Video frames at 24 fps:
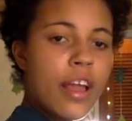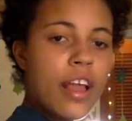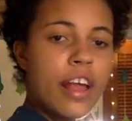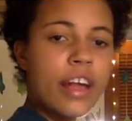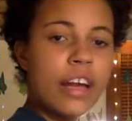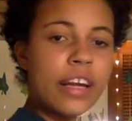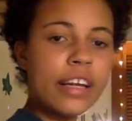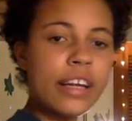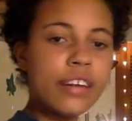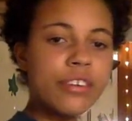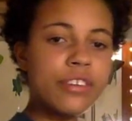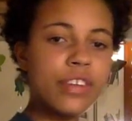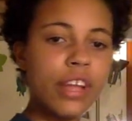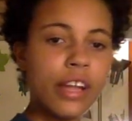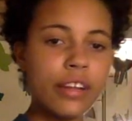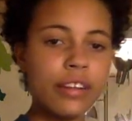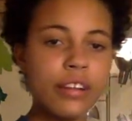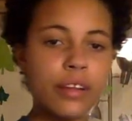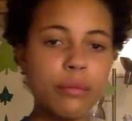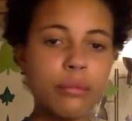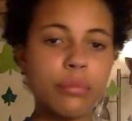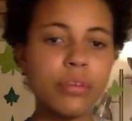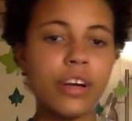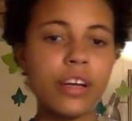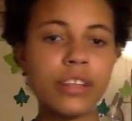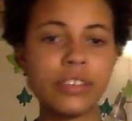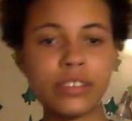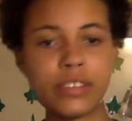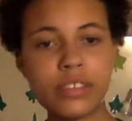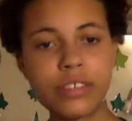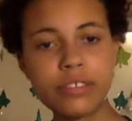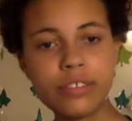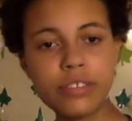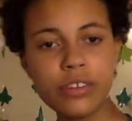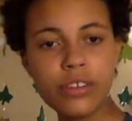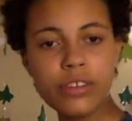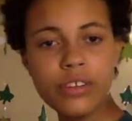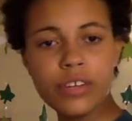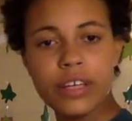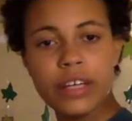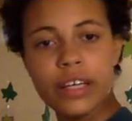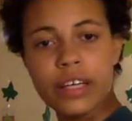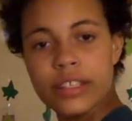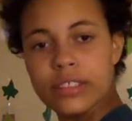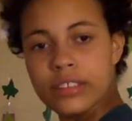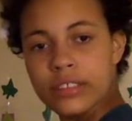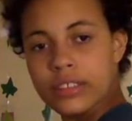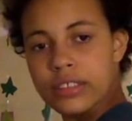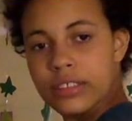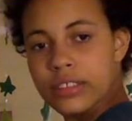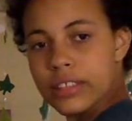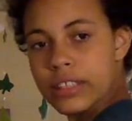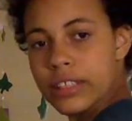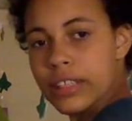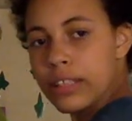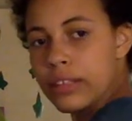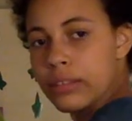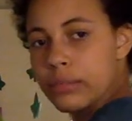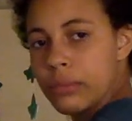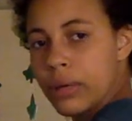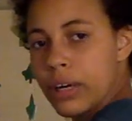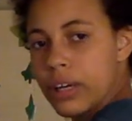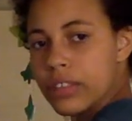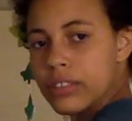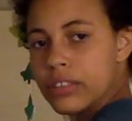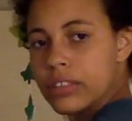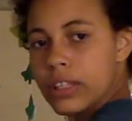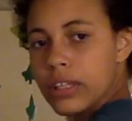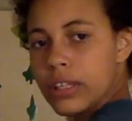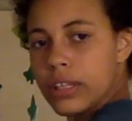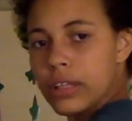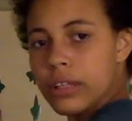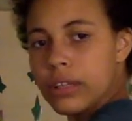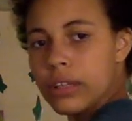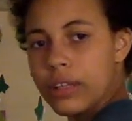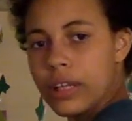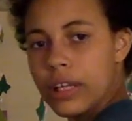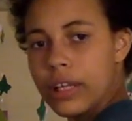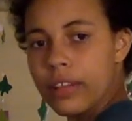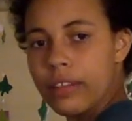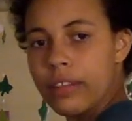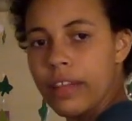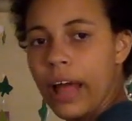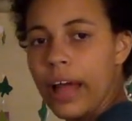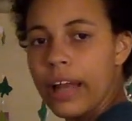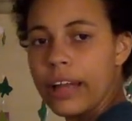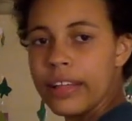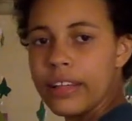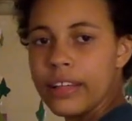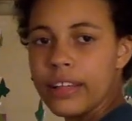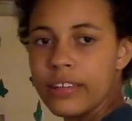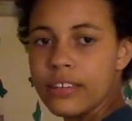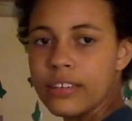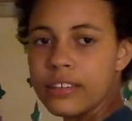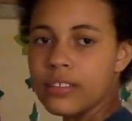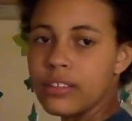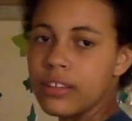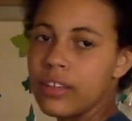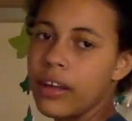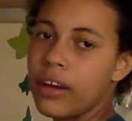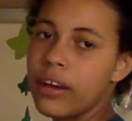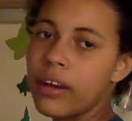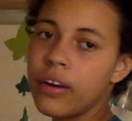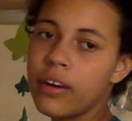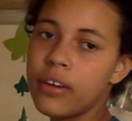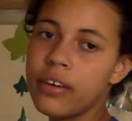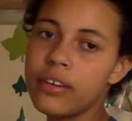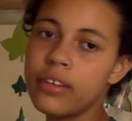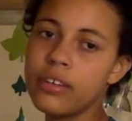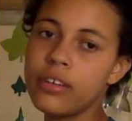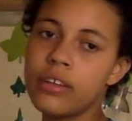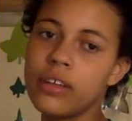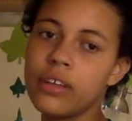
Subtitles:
it gives like the impression, even though you can't see as much, like that it is there.